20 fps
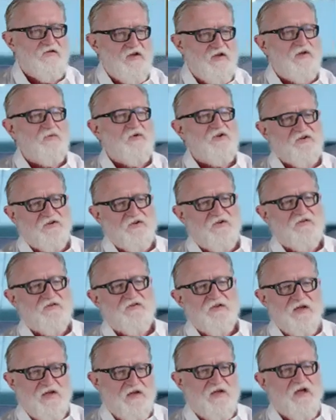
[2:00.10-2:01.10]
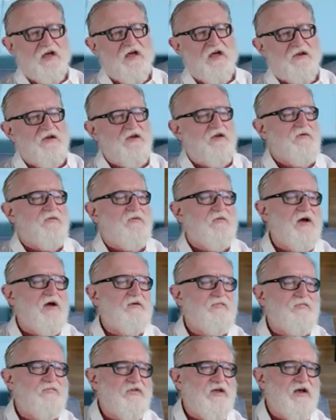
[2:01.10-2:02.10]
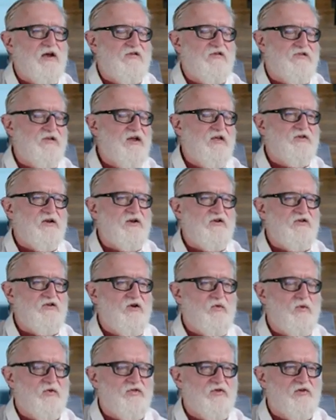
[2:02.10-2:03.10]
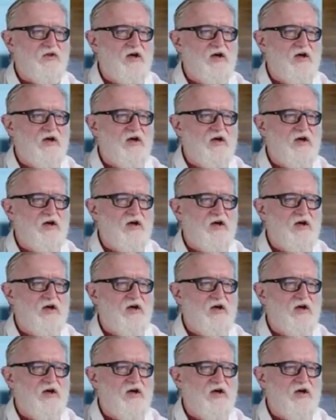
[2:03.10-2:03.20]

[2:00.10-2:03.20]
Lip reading: sandwiches again, right? It has nothing to do with the